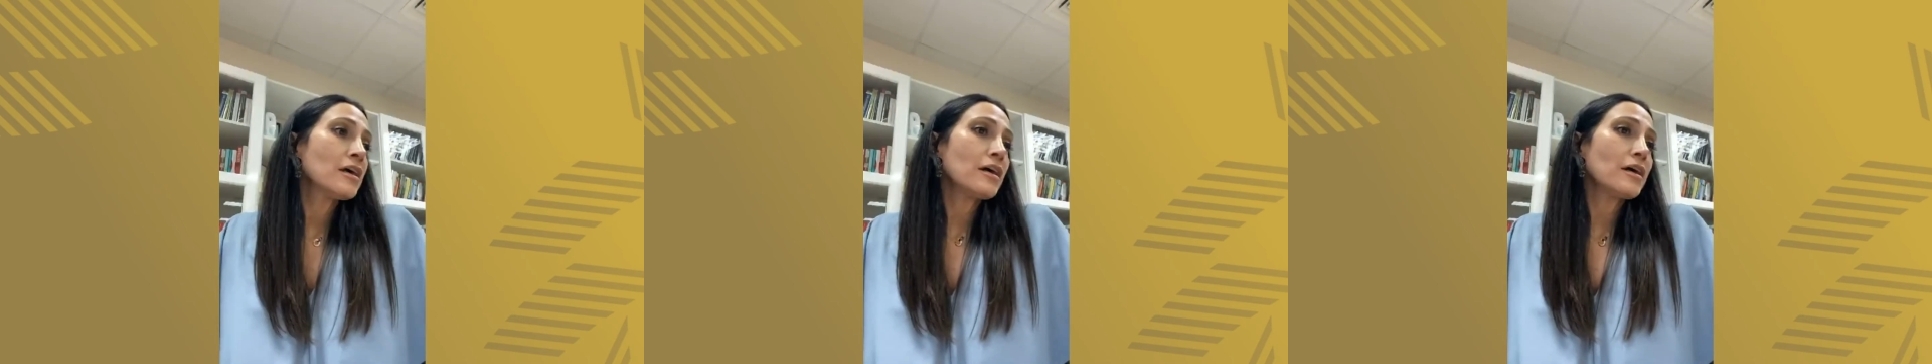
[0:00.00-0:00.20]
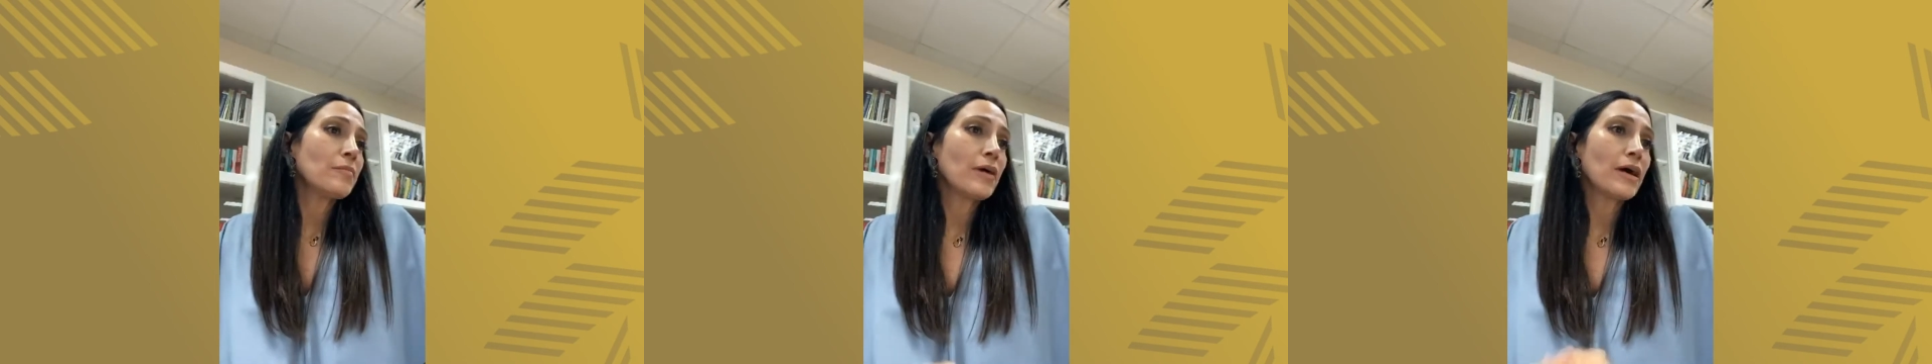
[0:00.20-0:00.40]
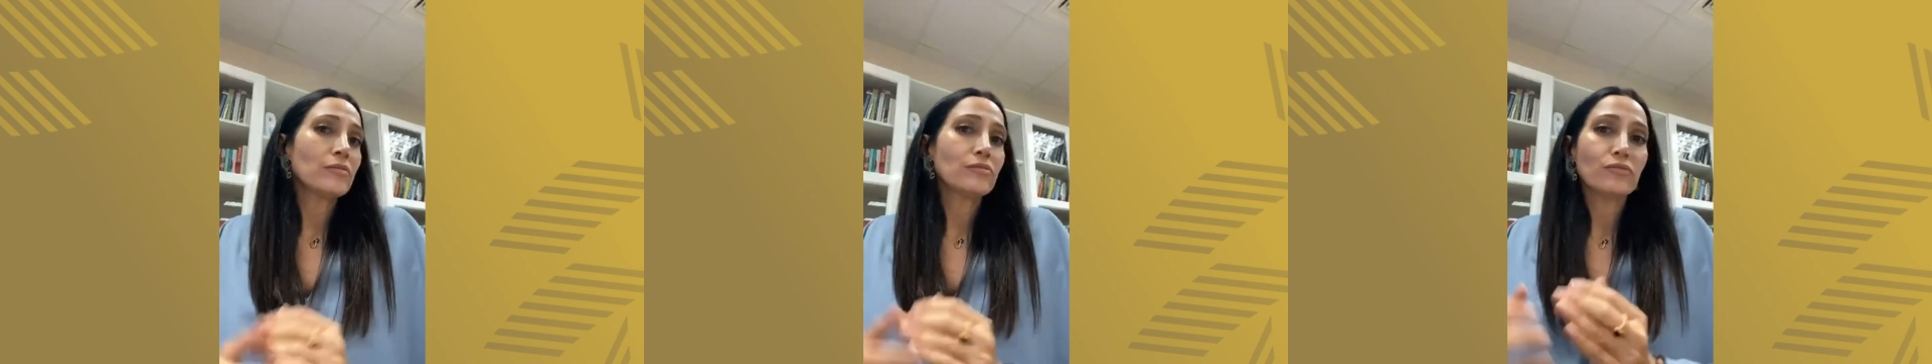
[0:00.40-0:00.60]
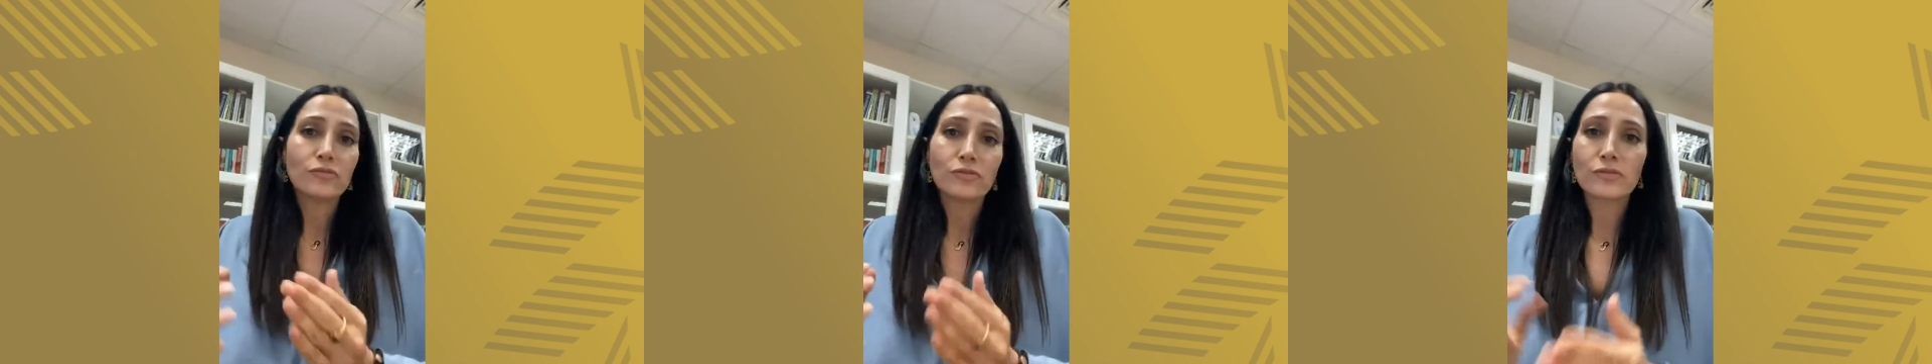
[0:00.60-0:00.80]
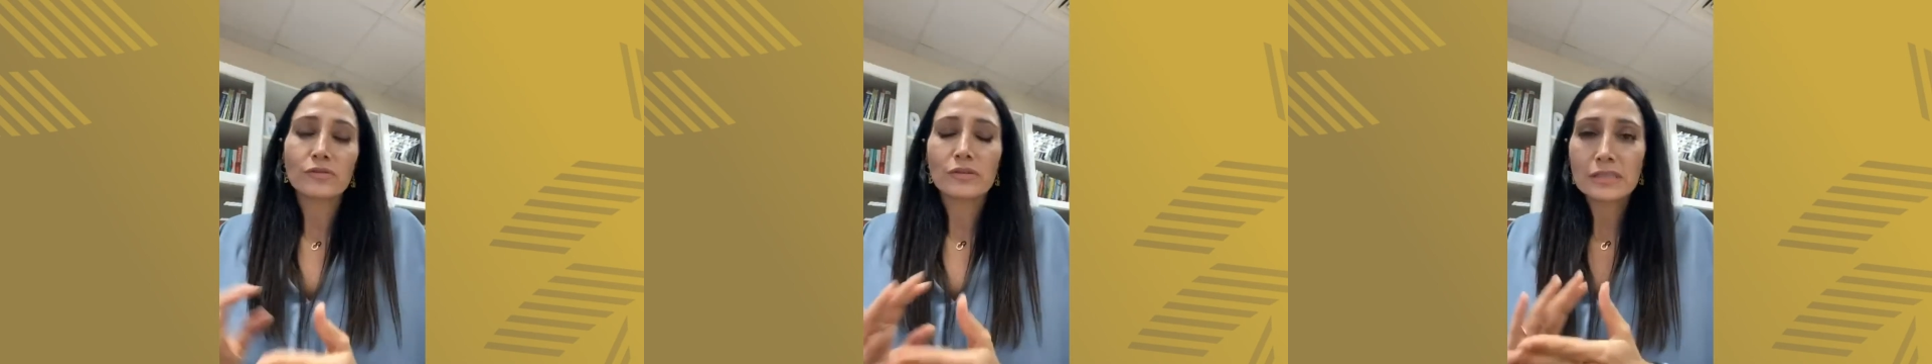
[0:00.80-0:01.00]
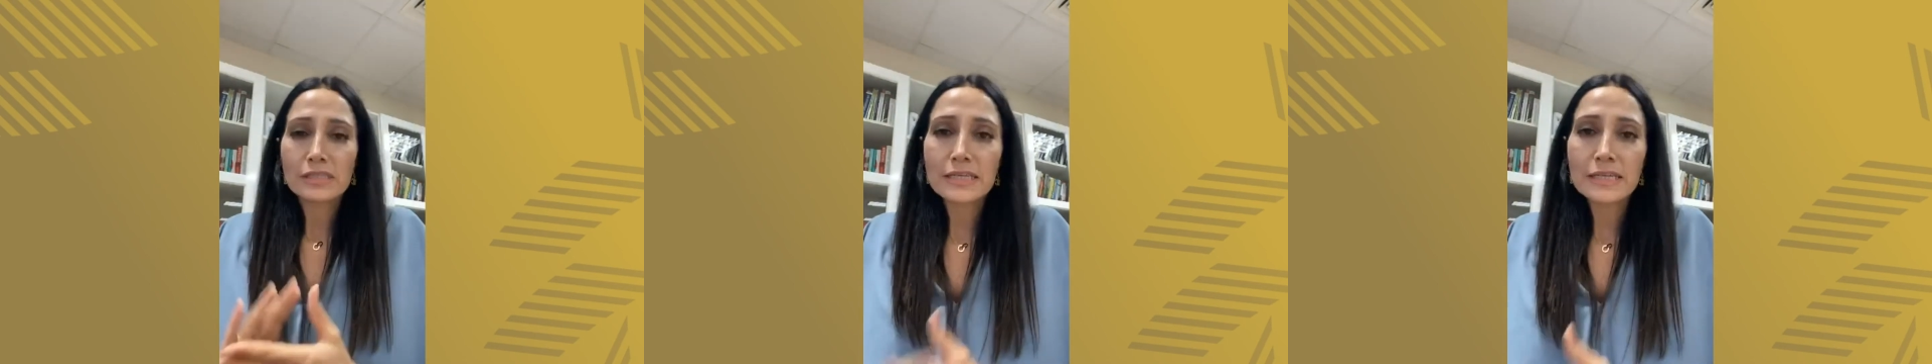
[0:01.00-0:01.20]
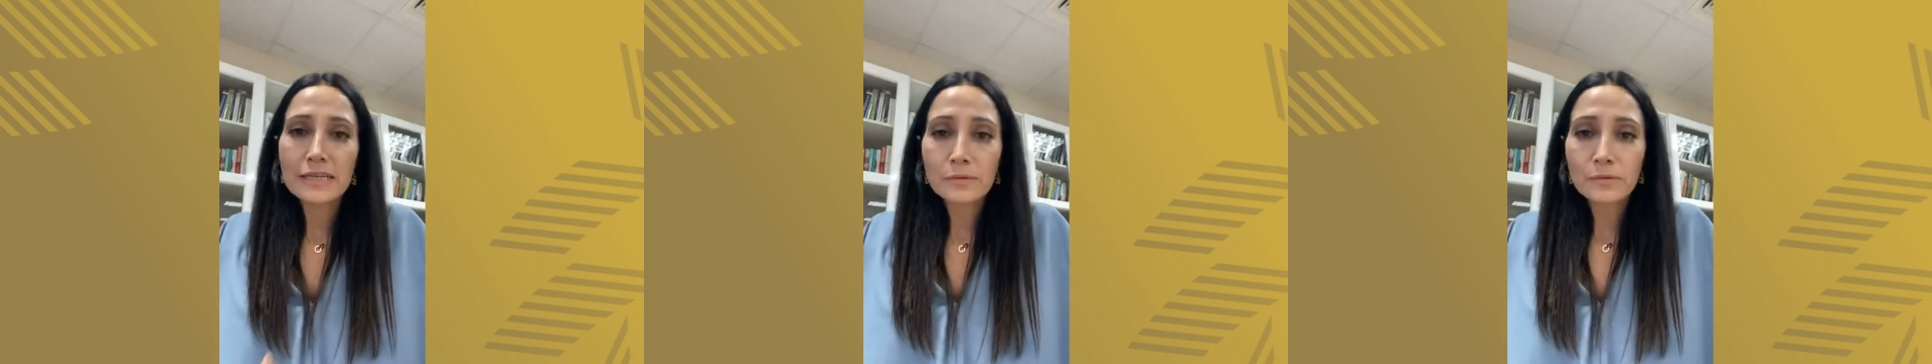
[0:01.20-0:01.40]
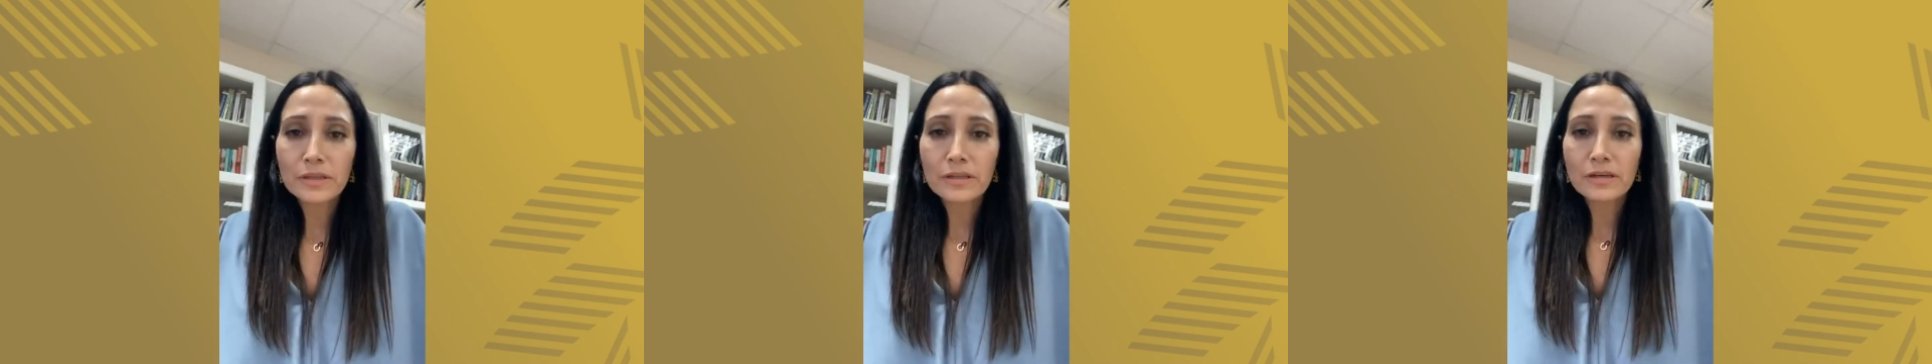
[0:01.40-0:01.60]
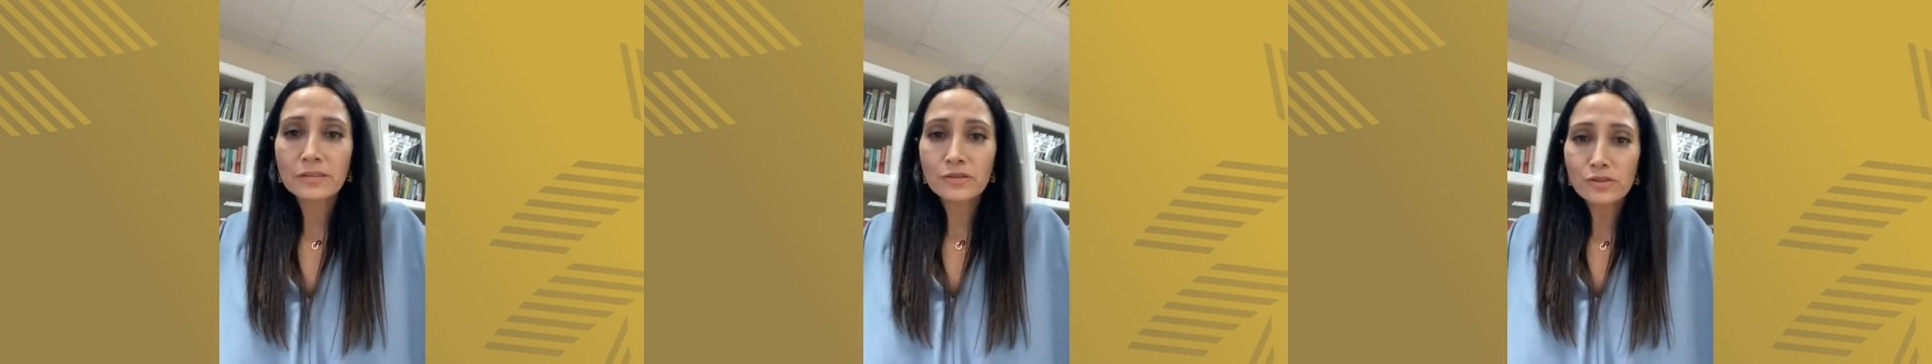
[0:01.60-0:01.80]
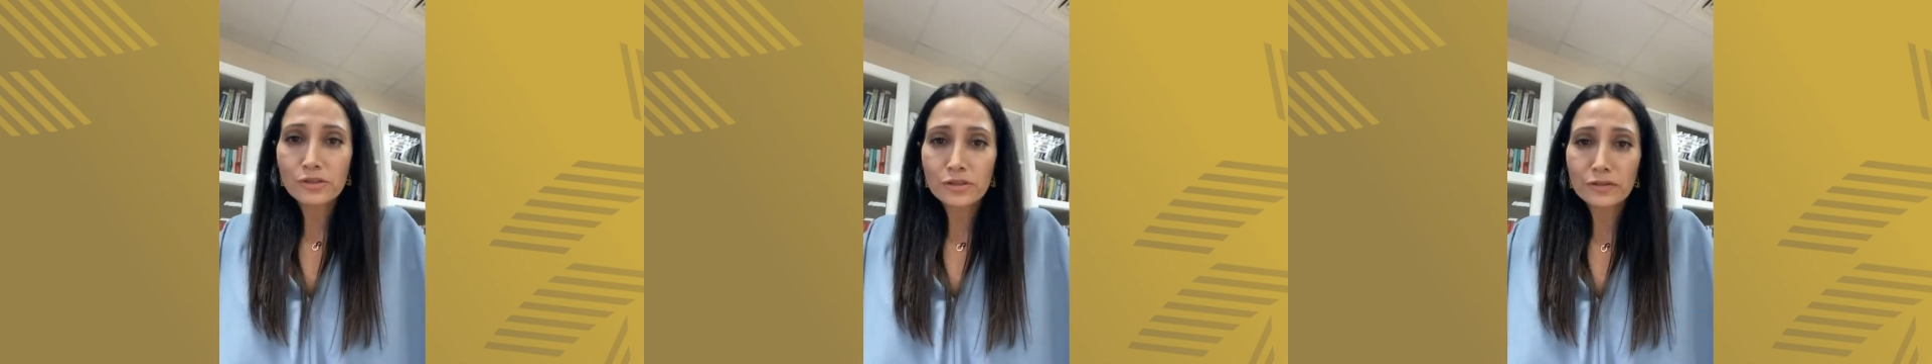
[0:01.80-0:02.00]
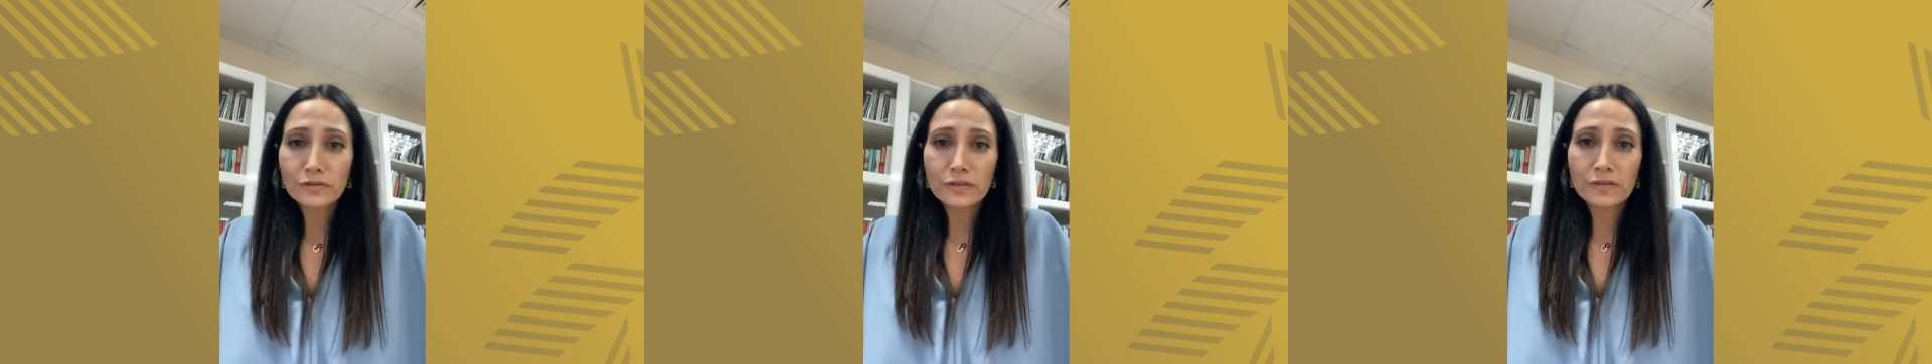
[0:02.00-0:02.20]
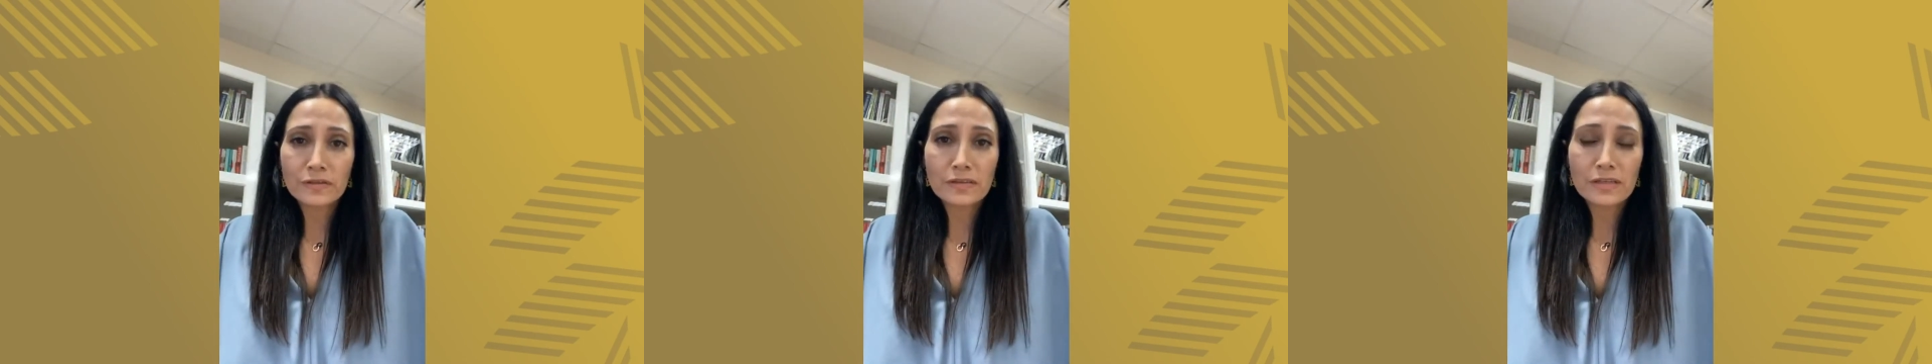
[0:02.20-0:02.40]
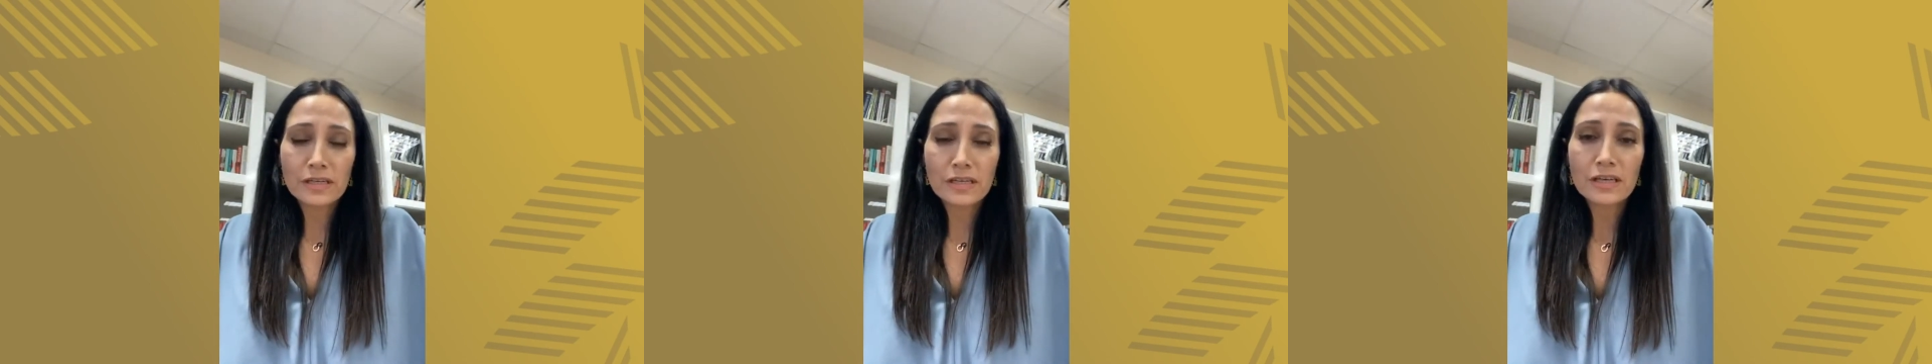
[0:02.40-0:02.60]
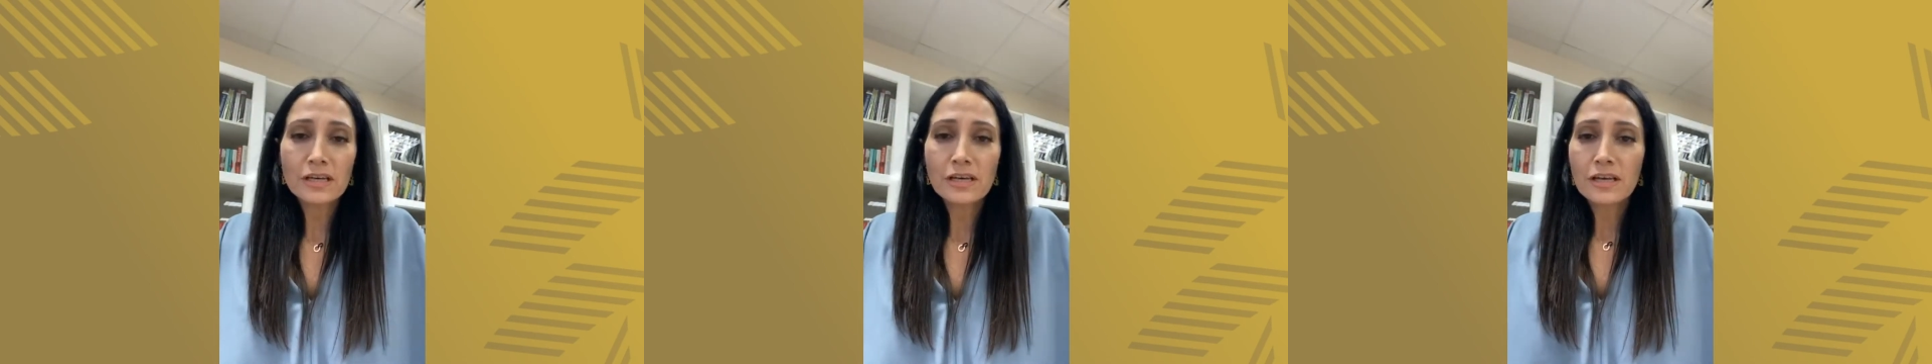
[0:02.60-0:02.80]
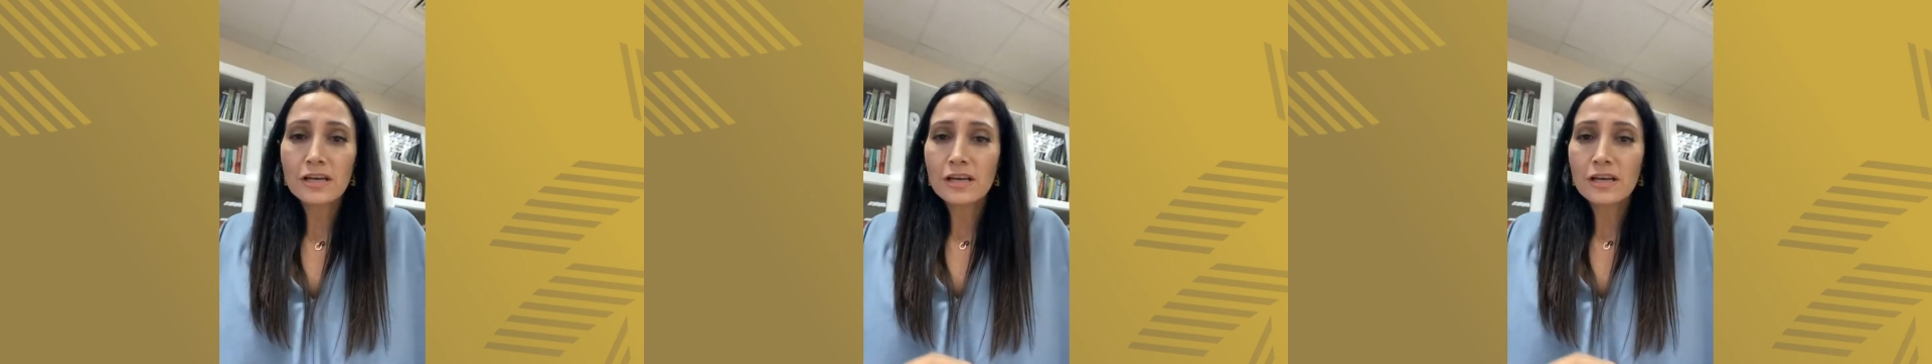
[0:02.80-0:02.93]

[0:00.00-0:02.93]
about dealing with uncertainty,